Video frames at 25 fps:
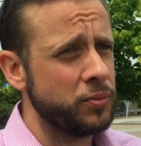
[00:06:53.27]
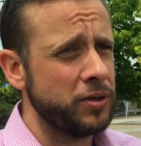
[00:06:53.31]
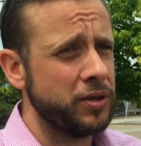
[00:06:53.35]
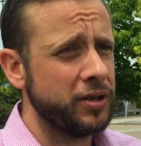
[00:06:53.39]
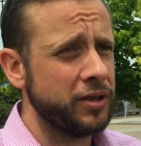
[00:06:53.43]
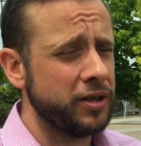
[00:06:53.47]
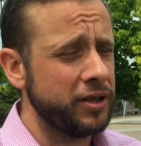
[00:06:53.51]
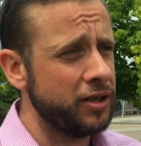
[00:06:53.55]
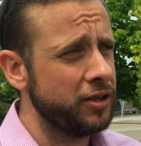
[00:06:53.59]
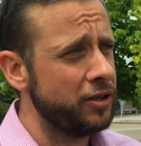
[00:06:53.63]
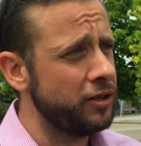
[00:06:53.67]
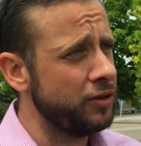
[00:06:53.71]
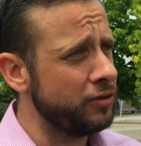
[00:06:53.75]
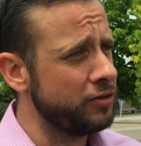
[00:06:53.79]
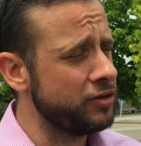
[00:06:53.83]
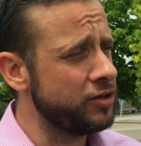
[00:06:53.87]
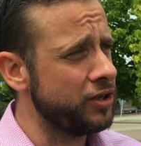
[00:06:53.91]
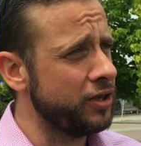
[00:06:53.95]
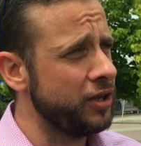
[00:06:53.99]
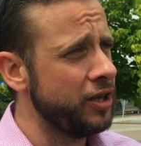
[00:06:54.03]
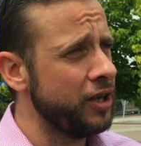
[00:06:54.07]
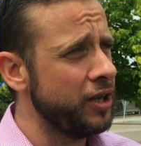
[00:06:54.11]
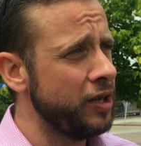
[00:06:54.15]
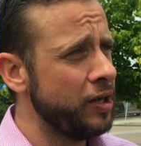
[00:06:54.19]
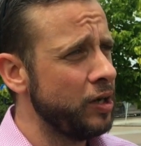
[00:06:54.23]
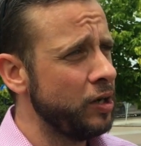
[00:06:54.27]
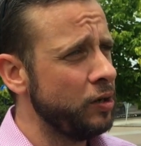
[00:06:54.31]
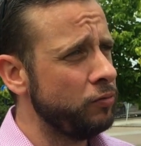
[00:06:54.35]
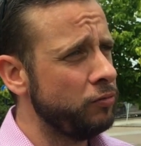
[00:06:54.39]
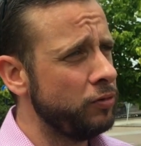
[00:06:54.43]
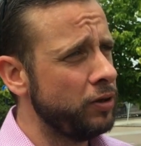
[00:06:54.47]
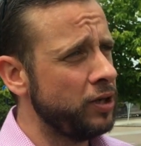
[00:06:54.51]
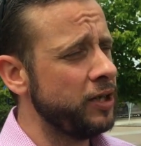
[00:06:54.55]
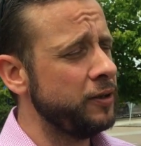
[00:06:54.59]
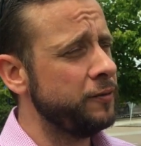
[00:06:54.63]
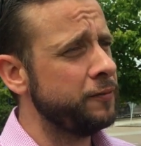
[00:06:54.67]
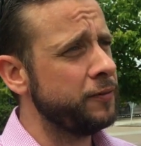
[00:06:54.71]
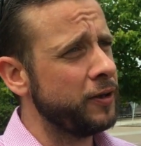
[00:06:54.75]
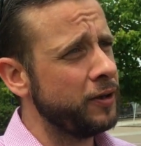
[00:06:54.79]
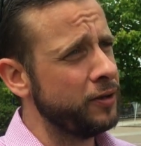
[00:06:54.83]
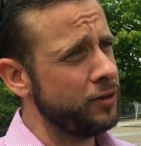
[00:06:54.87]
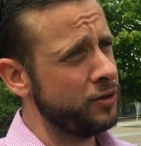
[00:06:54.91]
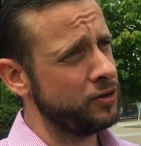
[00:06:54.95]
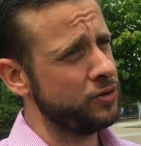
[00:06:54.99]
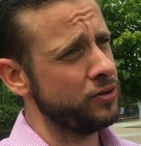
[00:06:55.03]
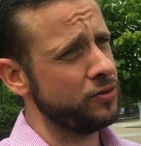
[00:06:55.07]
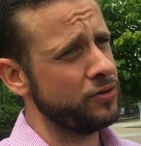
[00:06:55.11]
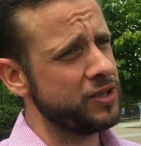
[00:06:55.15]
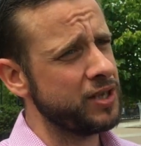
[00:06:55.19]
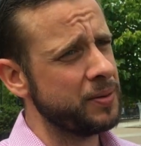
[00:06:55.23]
We're going to look to really
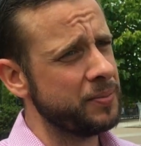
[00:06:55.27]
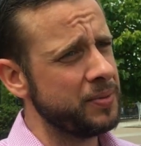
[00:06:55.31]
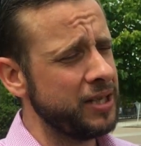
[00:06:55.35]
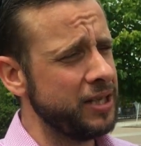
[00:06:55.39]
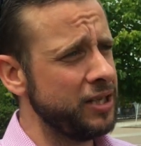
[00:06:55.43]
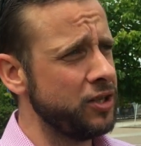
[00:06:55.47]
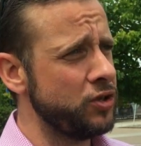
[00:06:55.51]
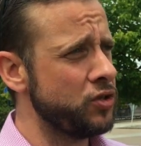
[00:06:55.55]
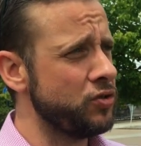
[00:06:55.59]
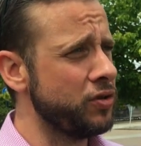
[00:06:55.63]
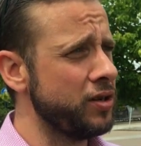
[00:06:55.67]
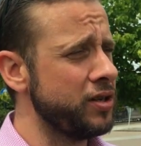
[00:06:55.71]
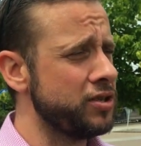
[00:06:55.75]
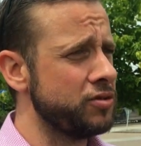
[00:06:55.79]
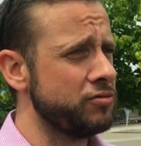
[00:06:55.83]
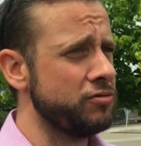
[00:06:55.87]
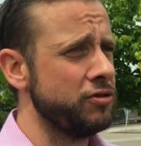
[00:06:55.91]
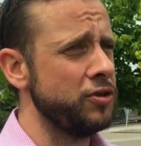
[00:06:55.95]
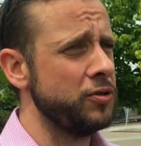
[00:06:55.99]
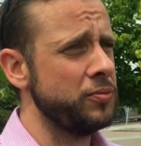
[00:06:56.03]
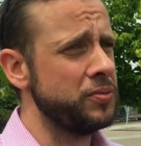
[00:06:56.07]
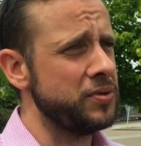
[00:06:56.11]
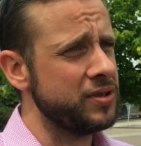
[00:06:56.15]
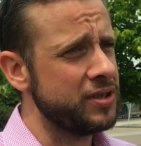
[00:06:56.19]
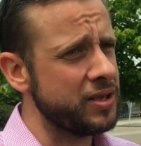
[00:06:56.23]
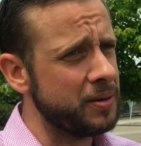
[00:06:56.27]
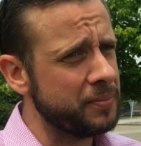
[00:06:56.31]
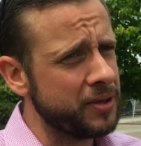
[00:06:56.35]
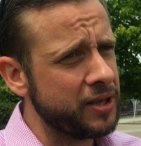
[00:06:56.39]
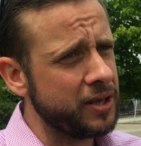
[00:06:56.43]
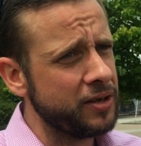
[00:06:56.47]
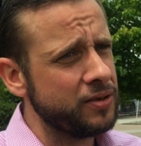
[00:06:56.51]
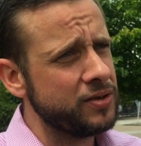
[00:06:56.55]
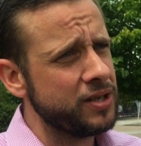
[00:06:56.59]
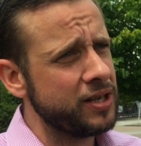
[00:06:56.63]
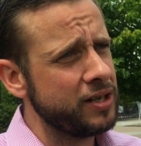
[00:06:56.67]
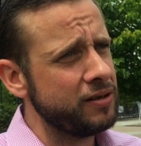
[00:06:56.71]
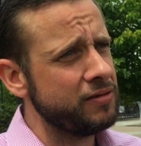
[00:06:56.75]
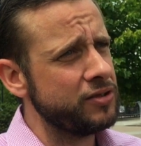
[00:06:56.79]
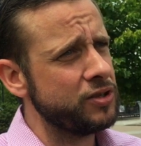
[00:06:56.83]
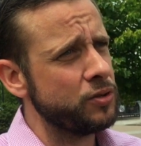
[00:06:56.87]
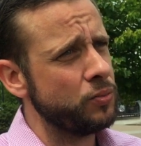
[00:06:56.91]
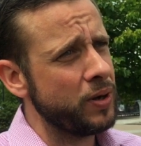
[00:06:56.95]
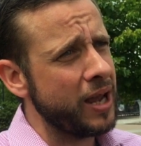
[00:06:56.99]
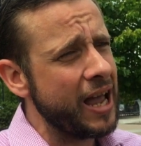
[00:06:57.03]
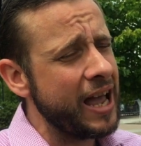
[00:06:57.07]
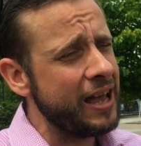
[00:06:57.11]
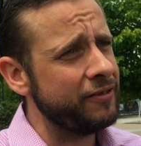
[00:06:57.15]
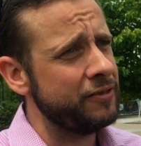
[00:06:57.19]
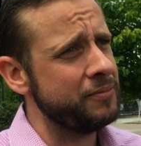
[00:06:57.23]
focus on some of the interest groups and some of those areas that
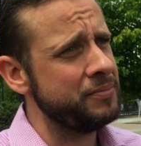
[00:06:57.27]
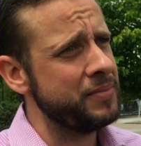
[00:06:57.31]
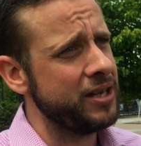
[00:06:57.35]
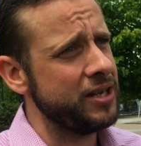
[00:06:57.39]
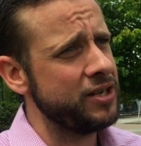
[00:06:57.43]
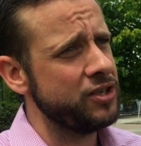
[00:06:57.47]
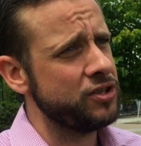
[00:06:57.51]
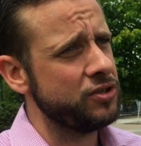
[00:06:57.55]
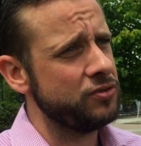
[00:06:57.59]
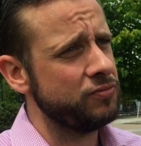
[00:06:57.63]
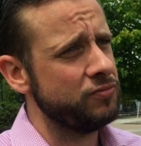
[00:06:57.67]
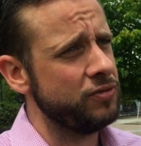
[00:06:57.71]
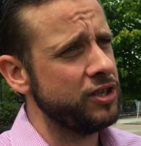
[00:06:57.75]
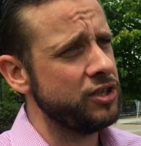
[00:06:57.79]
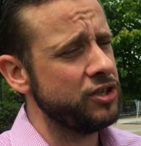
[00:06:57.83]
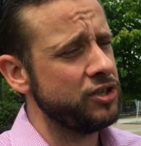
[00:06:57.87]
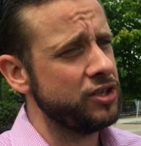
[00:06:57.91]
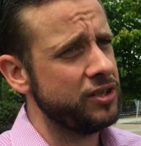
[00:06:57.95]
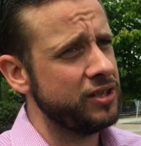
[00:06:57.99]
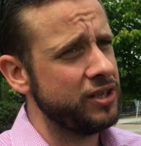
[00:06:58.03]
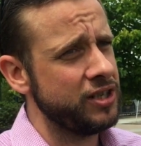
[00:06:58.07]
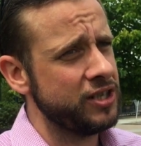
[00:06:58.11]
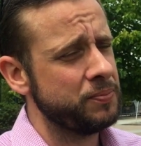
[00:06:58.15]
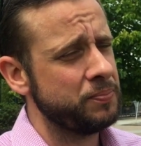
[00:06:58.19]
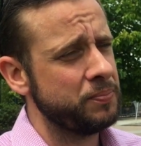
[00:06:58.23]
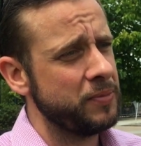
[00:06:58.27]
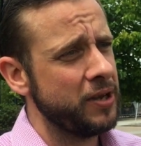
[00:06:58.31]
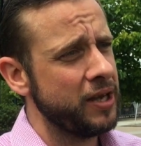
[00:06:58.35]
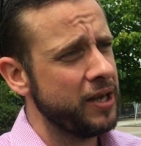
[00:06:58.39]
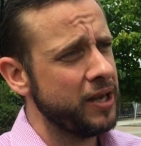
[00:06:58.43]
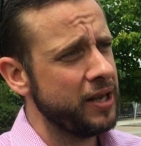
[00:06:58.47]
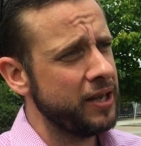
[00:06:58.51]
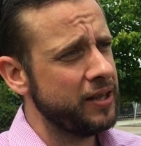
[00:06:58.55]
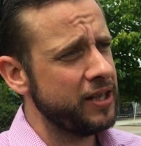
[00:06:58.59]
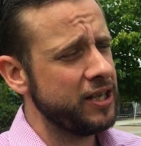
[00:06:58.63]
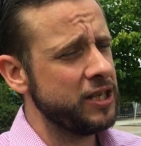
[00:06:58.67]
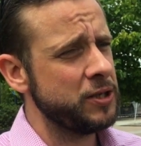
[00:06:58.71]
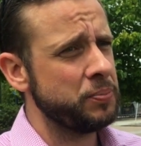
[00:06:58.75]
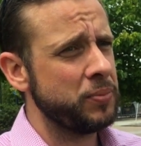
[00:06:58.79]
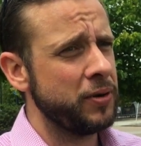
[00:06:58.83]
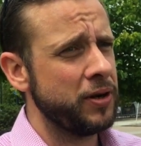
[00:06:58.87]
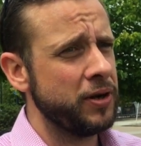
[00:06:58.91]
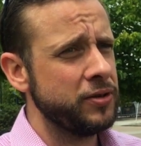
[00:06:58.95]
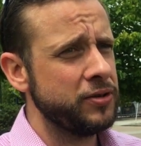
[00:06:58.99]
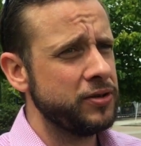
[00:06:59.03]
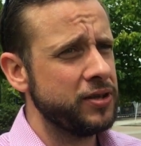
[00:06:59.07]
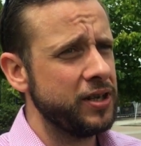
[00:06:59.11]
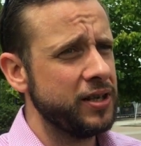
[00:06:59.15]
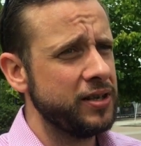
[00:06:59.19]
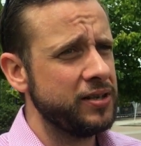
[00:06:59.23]
we haven't managed to reach in this, this
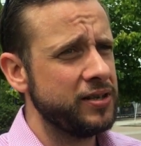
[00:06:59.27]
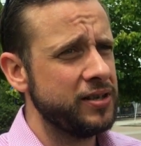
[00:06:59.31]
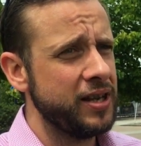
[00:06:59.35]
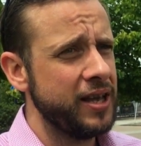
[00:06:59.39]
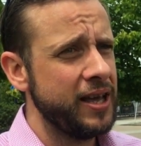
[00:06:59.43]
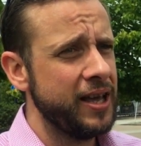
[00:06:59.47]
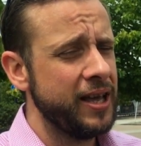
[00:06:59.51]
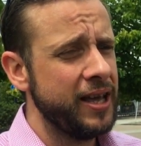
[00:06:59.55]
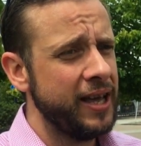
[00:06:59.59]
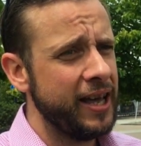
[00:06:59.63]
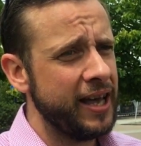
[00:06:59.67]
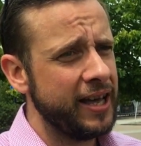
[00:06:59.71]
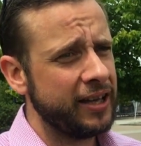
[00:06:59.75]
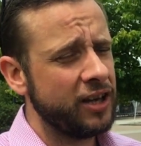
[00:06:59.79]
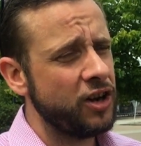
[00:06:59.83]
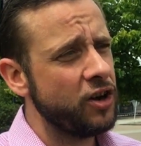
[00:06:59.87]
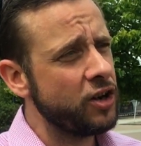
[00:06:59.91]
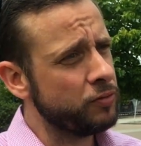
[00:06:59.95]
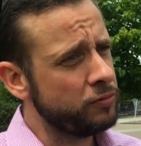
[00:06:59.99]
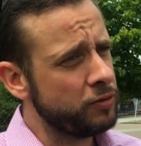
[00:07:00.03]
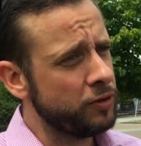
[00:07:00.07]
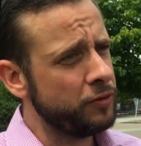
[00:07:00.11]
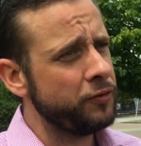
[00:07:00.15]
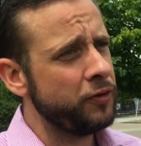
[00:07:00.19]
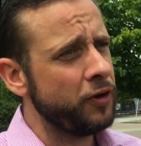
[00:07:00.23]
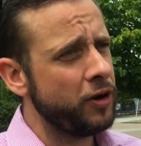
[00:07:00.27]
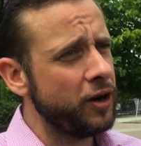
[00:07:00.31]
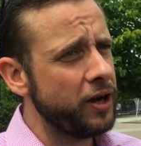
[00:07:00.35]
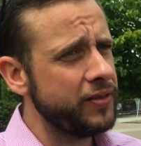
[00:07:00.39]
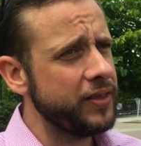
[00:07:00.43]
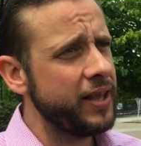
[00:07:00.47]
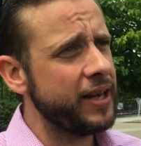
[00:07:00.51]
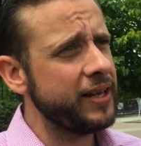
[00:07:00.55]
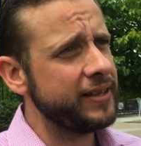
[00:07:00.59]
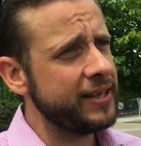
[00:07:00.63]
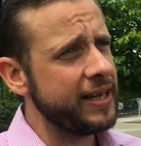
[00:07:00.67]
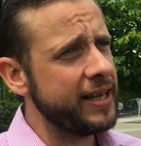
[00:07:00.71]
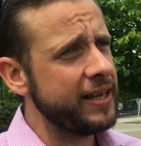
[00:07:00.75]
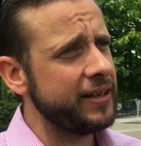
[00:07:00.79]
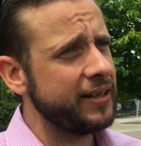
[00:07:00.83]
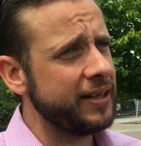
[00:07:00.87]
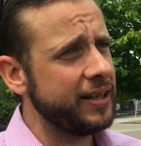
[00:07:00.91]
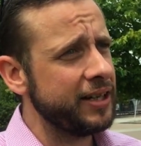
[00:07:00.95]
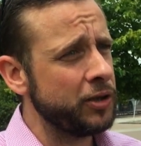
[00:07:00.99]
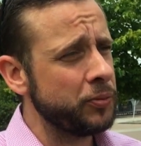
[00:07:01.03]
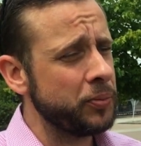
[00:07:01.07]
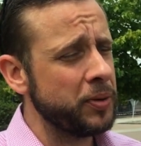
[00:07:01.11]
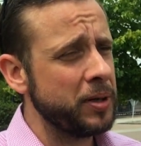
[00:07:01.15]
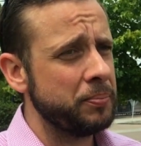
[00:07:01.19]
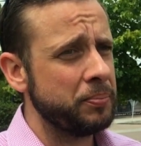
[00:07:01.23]
process and kind of refine that down a
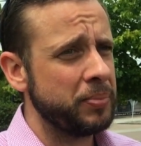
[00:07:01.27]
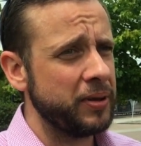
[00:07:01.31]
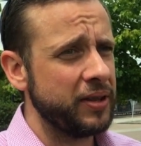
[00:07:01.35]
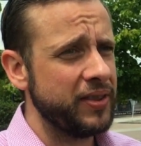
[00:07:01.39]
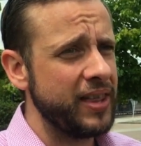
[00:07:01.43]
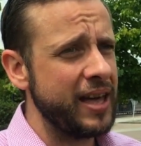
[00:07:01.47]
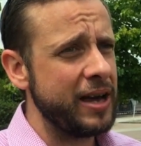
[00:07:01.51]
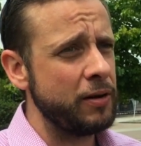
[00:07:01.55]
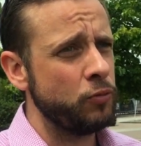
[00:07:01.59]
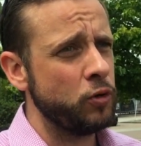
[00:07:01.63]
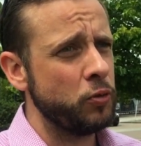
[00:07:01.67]
little bit, but that